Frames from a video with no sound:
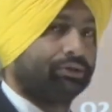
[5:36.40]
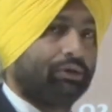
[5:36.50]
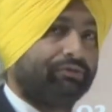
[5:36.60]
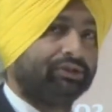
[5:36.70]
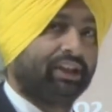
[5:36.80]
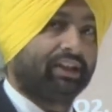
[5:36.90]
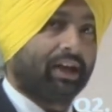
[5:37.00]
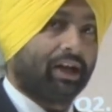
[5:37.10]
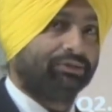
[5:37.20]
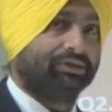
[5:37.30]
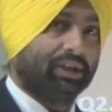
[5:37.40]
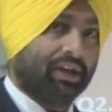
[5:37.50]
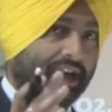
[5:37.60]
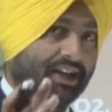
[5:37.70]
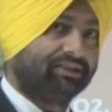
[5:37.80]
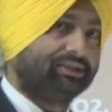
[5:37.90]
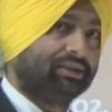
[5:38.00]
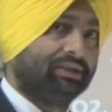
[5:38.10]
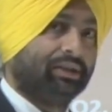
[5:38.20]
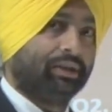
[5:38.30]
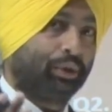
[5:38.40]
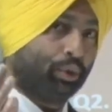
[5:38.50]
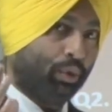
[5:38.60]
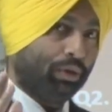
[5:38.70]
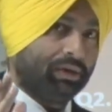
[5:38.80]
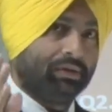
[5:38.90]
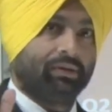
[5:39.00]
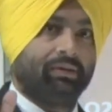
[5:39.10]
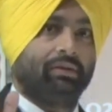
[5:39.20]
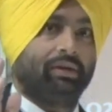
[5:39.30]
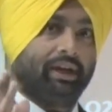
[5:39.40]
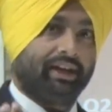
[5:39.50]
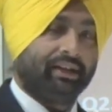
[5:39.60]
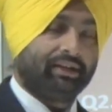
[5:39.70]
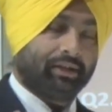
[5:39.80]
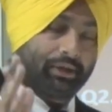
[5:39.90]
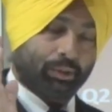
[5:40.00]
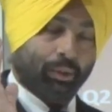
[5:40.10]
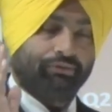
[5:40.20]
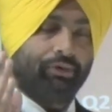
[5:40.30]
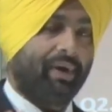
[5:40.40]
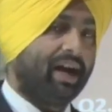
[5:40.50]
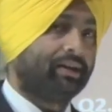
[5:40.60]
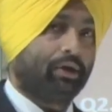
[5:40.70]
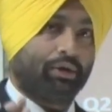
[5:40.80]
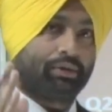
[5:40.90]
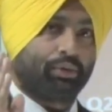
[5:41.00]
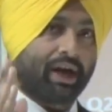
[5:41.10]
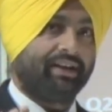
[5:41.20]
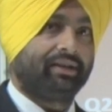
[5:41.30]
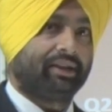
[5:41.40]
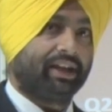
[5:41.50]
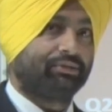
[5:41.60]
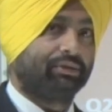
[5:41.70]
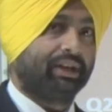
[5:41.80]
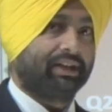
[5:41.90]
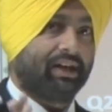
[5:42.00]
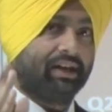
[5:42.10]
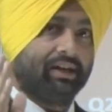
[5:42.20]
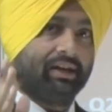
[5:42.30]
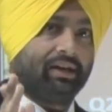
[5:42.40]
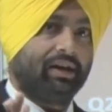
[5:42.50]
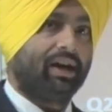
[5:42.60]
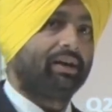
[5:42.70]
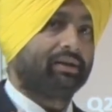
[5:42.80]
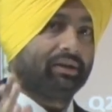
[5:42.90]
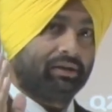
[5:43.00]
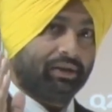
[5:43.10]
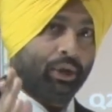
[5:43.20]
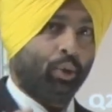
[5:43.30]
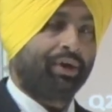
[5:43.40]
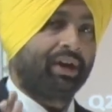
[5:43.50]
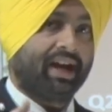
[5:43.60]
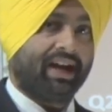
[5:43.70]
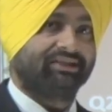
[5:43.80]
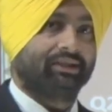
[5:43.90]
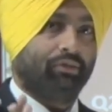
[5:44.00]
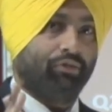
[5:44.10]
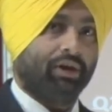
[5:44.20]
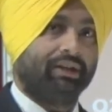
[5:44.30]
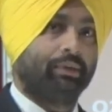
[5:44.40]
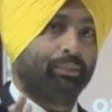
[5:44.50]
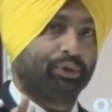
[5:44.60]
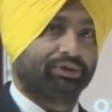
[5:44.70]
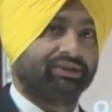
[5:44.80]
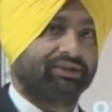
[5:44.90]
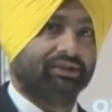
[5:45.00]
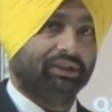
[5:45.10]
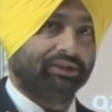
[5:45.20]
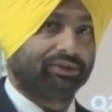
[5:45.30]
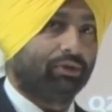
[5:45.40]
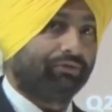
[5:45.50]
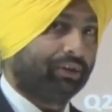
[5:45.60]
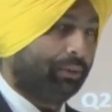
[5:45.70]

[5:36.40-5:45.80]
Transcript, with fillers: Software that allows us to edit, to format or to write textual data are known as word processor software.